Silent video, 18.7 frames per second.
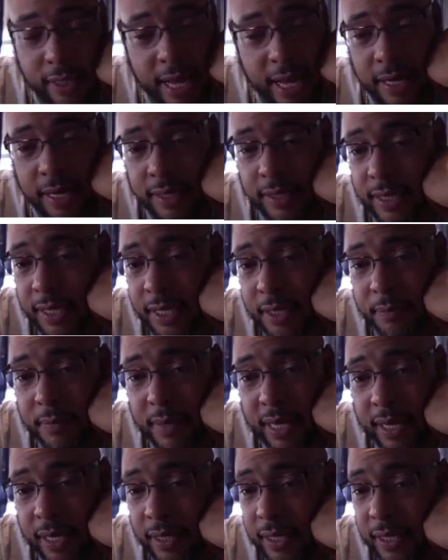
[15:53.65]
got it done,
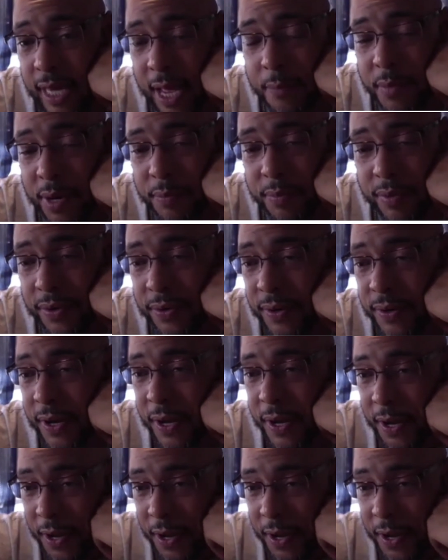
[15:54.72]
man. And I remember